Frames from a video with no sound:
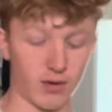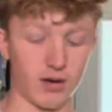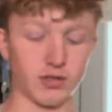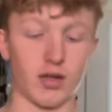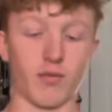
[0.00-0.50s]
we're gonna
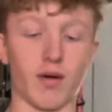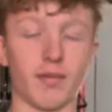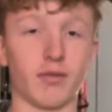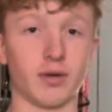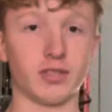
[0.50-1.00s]
try the
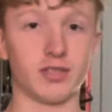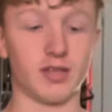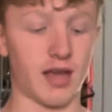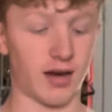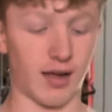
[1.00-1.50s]
watermelon wedges,
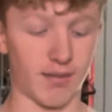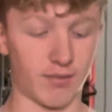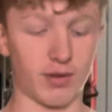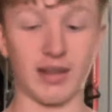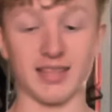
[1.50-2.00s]
and
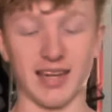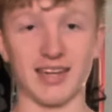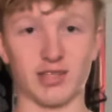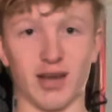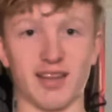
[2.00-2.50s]
I'm really excited
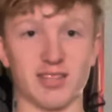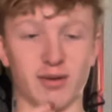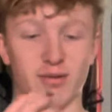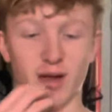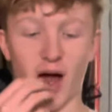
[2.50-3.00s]
to try it. So
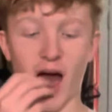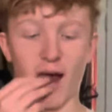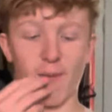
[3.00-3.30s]
here we go.